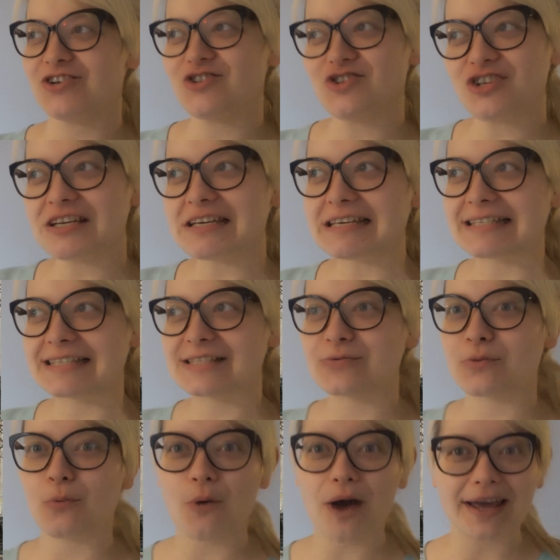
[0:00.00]
Jeans,
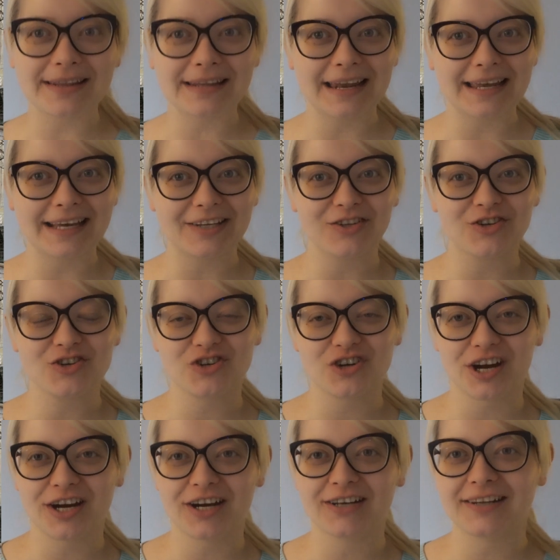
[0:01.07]
white elegant
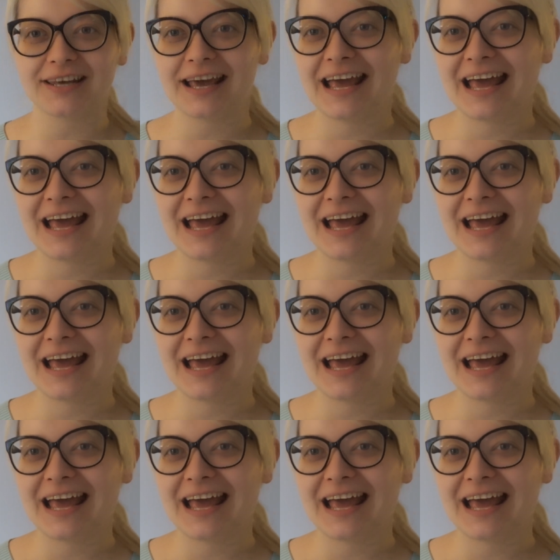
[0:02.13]
shirt,